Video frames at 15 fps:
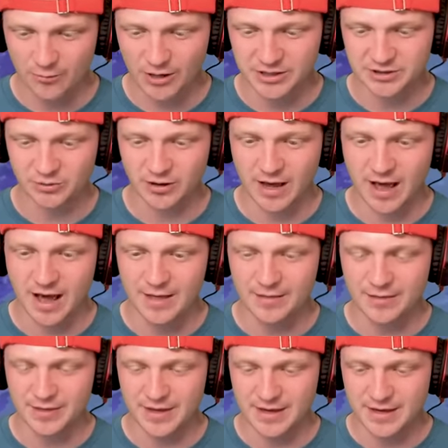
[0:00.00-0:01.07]
We also got
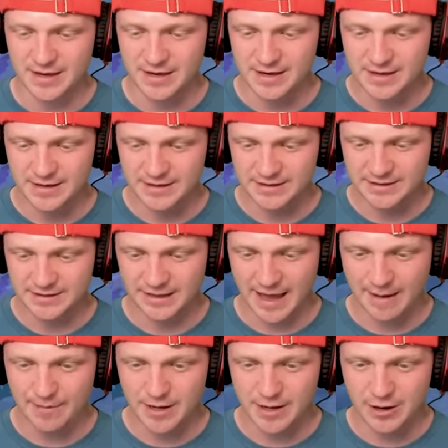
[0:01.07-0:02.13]
the
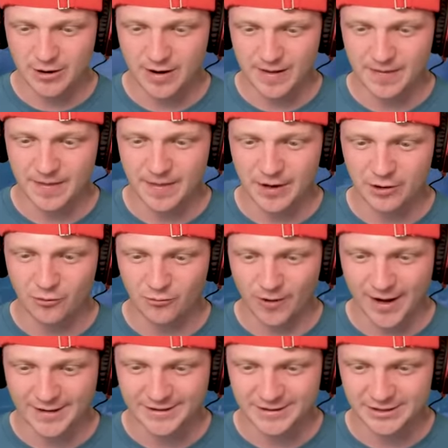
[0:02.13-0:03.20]
slab here and then the
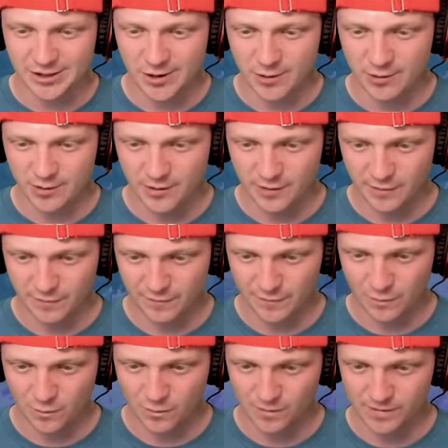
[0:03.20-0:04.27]
grindstone
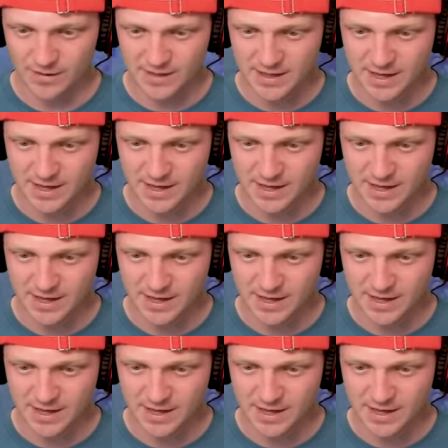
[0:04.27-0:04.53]
for the